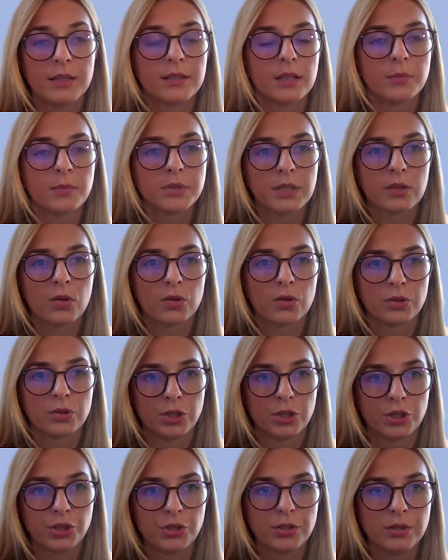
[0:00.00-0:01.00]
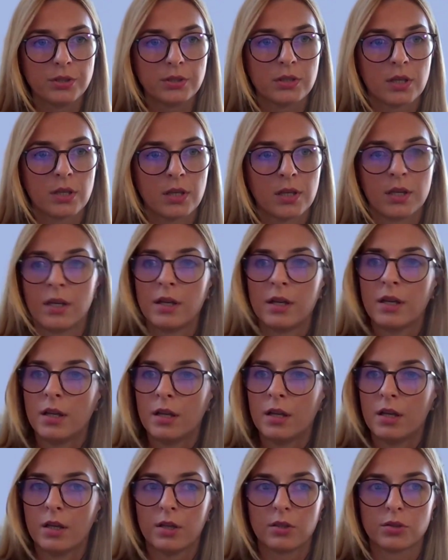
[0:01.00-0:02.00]
terms and conditions.
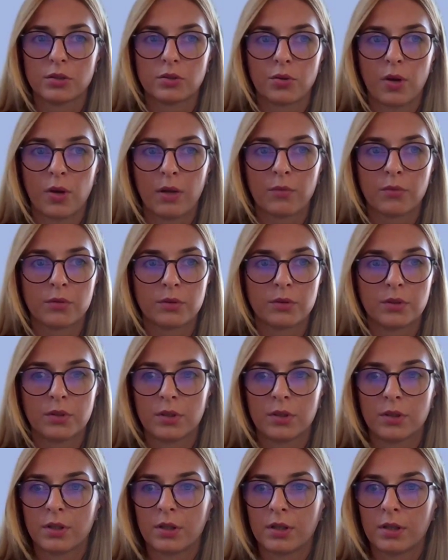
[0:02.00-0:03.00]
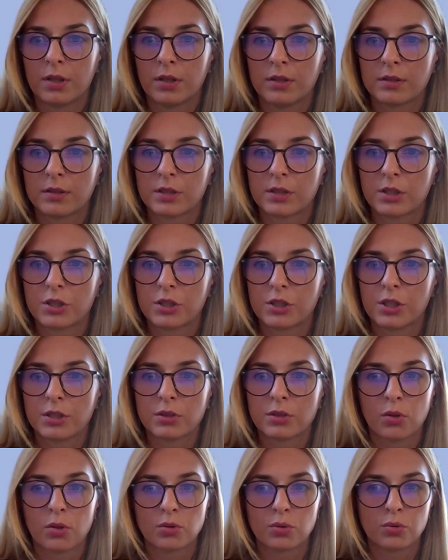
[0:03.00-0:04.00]
So I would
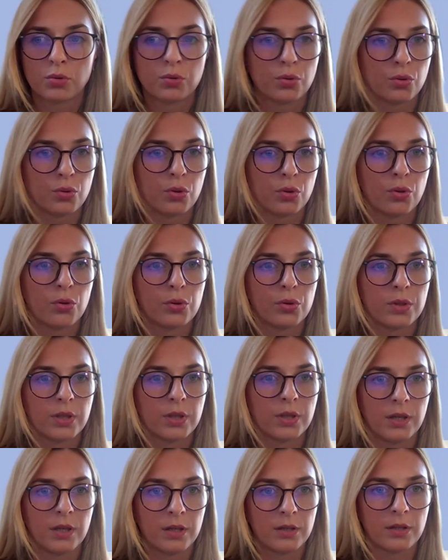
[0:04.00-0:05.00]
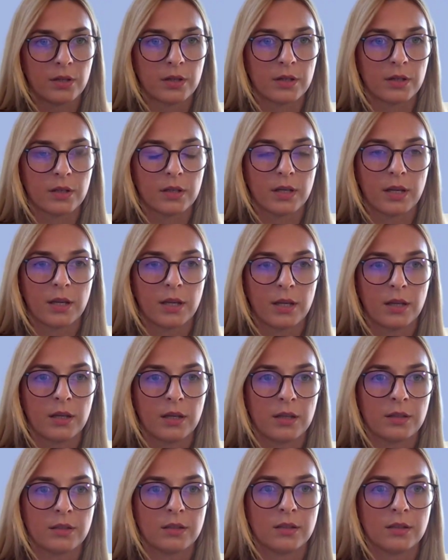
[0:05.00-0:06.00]
suggest also to look there
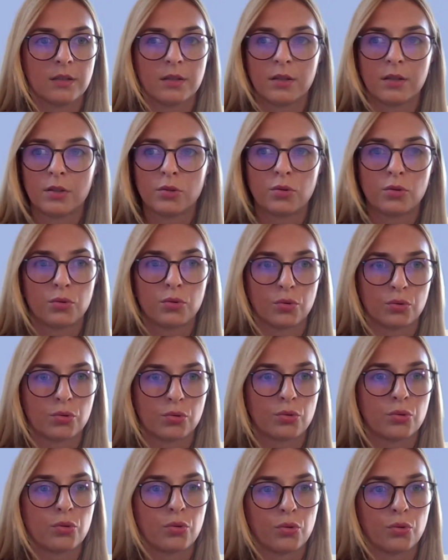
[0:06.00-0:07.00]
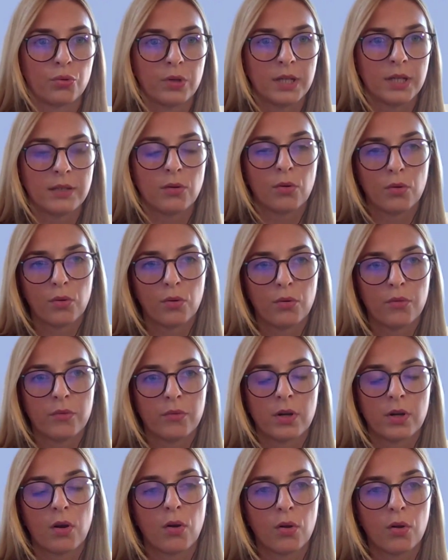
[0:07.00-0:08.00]
and to read
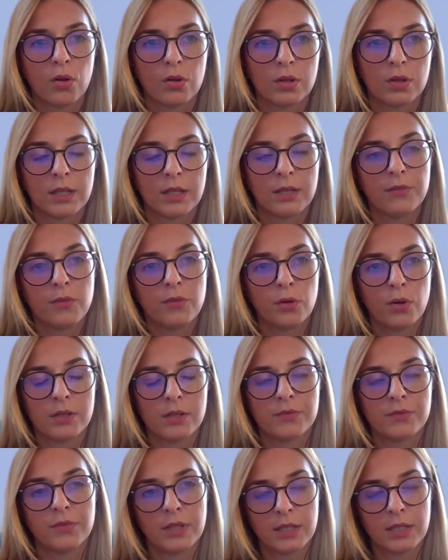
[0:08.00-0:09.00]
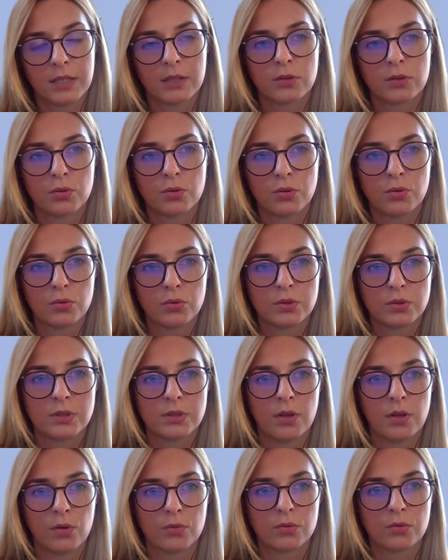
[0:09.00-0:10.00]
over all, if you are thinking to use
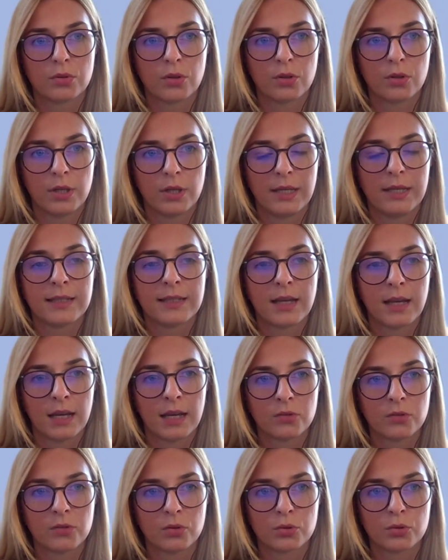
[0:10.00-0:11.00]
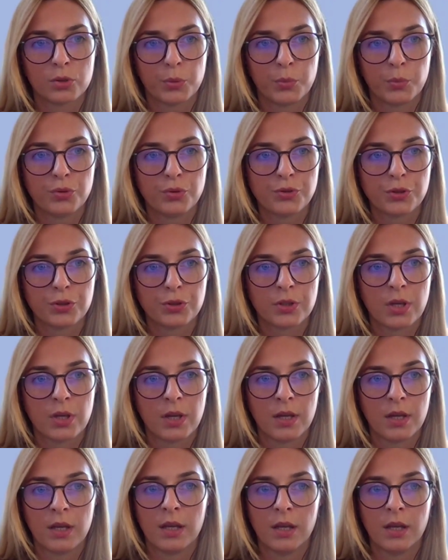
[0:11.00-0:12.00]
the own in-kind contribution,
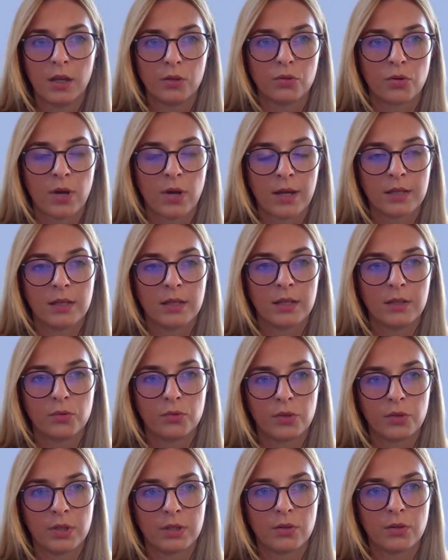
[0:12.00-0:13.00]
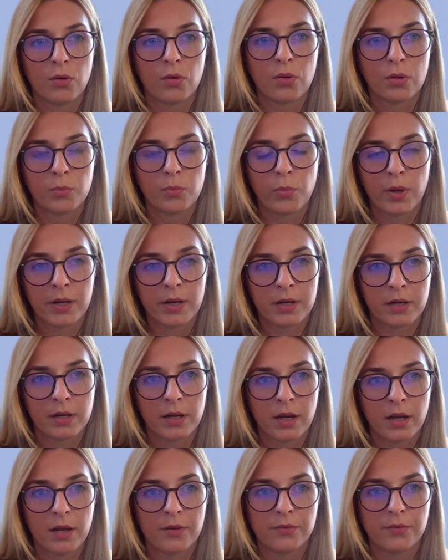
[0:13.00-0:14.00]
to read all
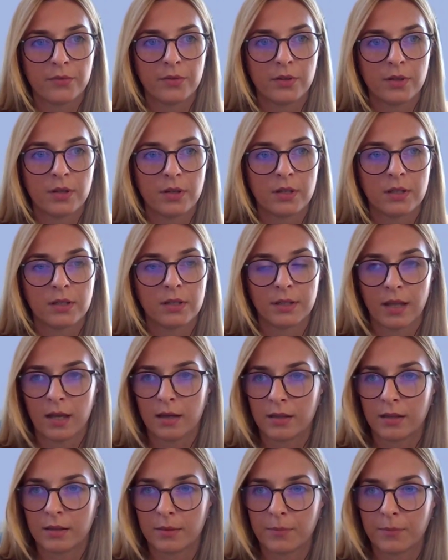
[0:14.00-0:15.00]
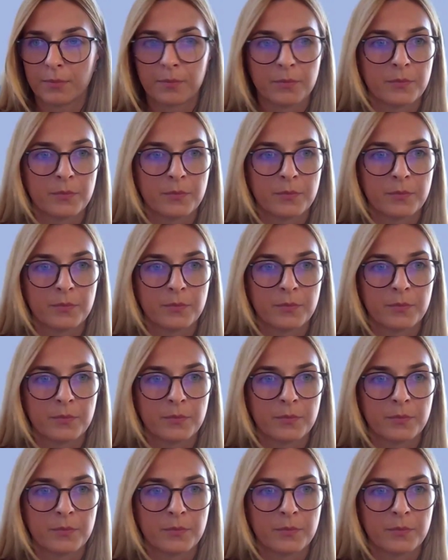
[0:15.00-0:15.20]
paragraph 9